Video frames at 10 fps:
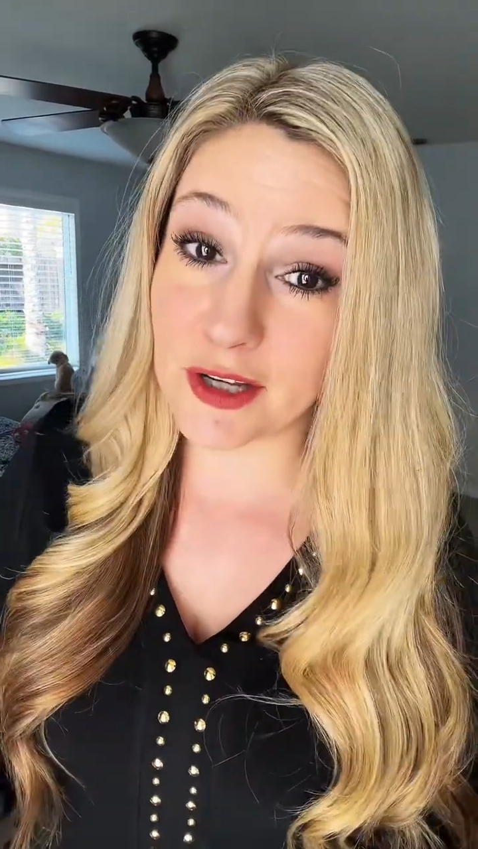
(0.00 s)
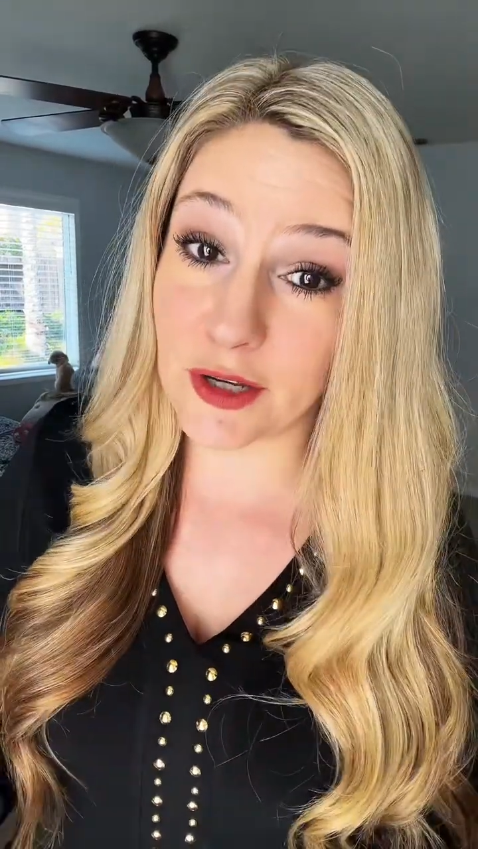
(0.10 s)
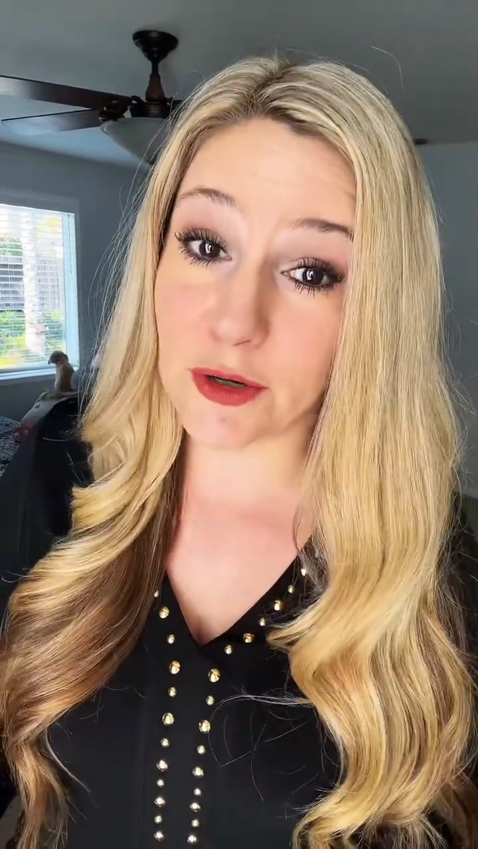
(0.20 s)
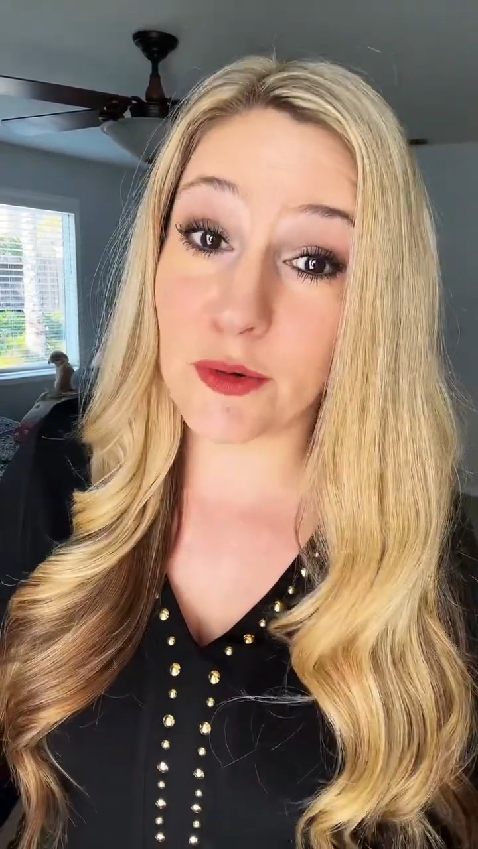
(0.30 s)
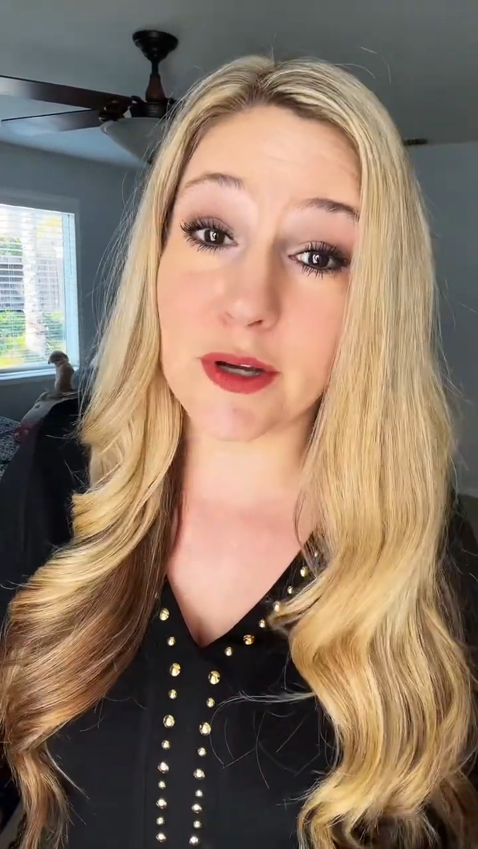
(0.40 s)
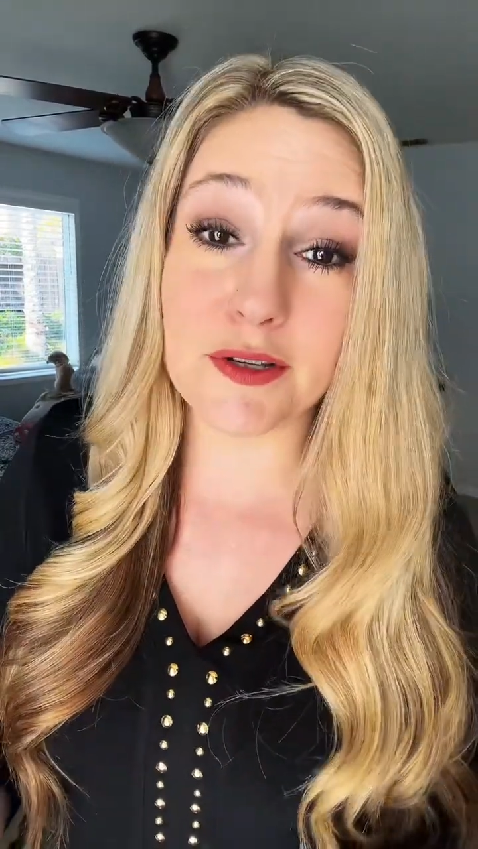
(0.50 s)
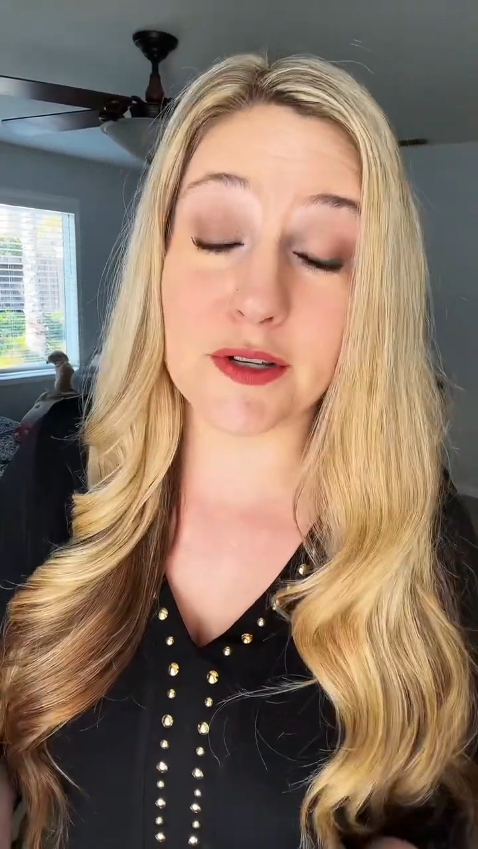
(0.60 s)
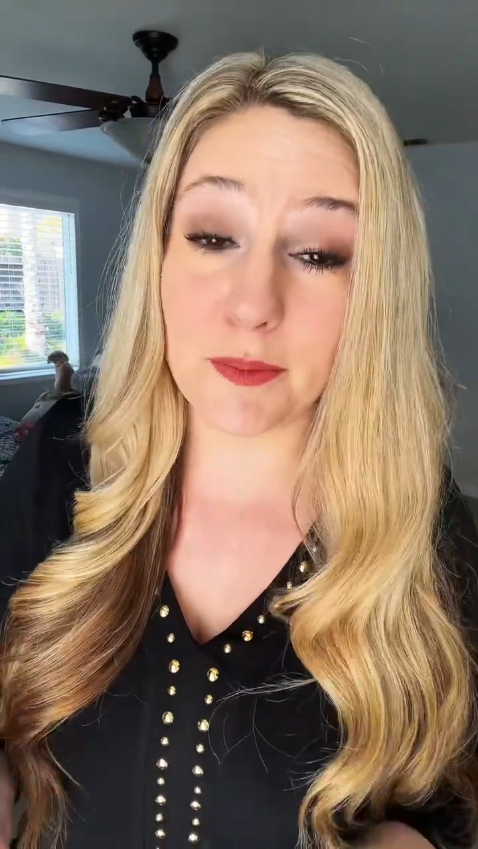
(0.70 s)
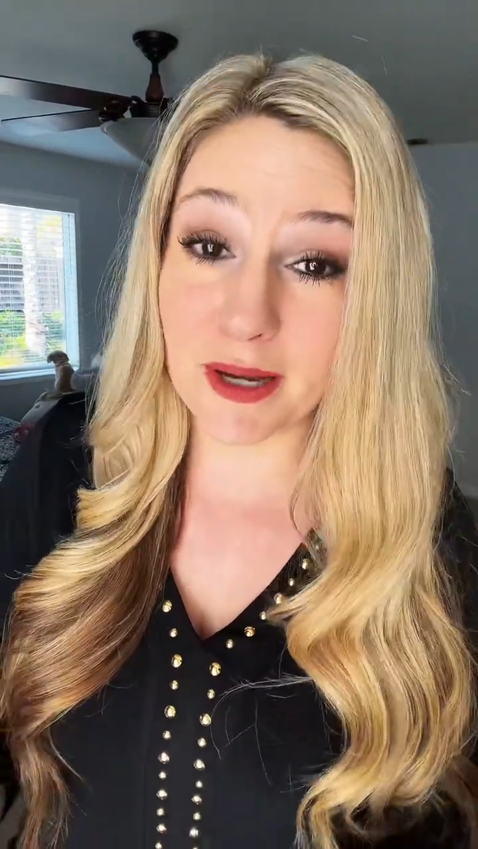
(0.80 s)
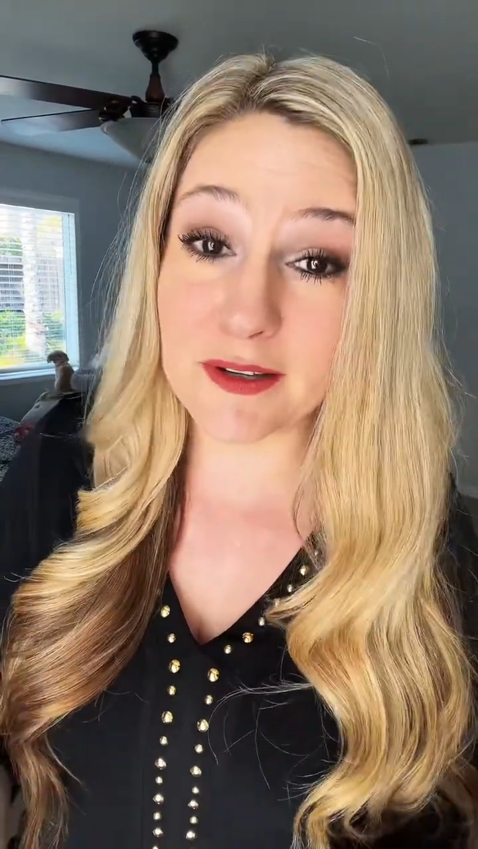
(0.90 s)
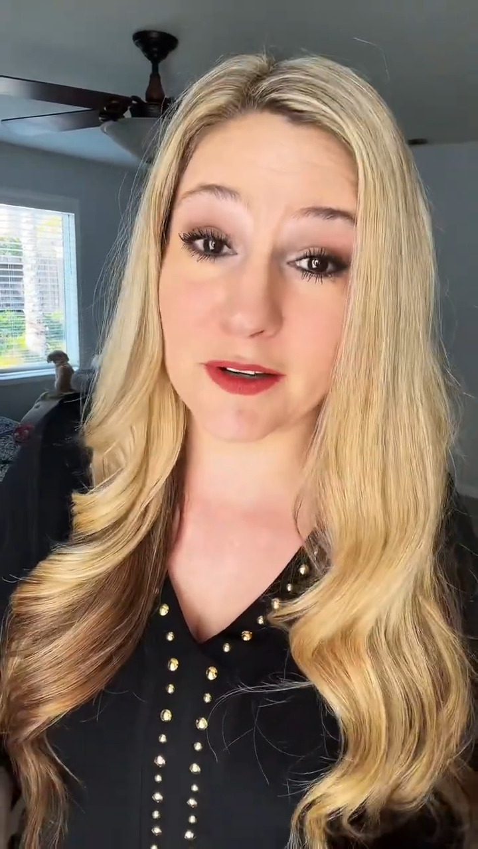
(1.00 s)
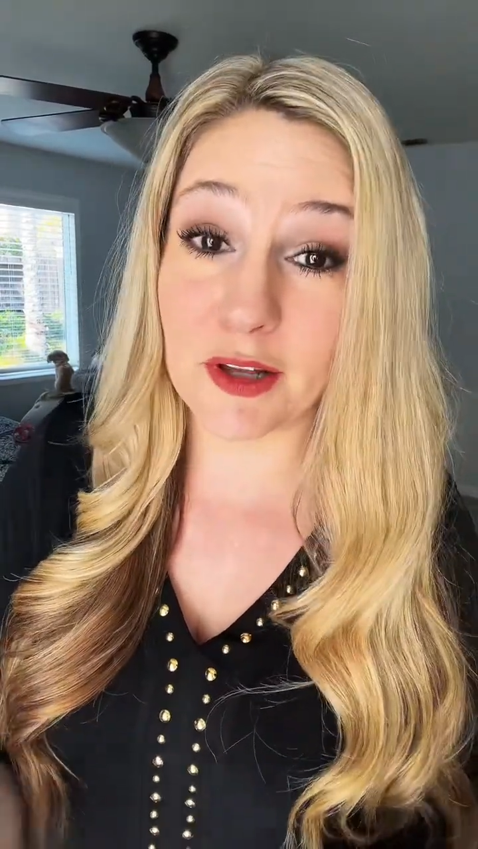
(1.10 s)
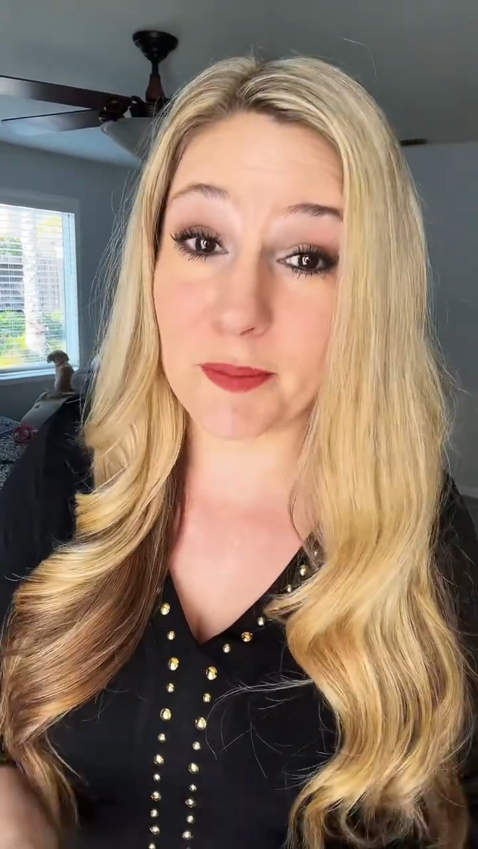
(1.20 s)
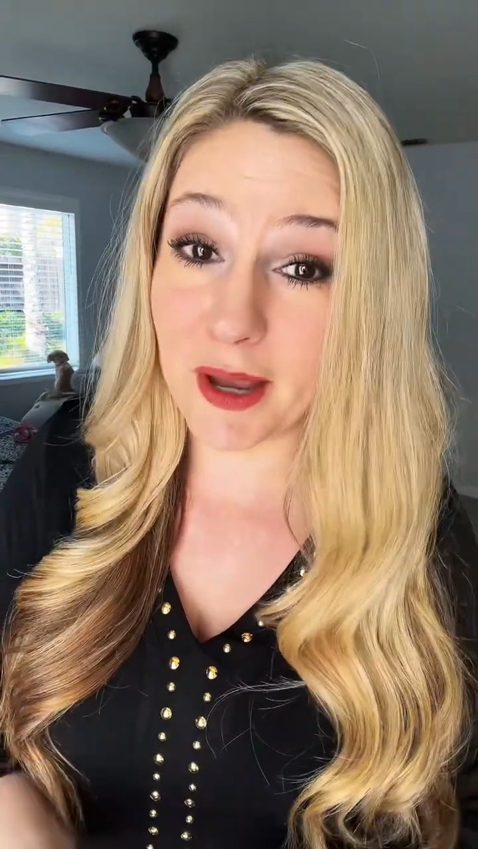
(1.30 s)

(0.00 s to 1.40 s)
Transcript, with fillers: to you is to basically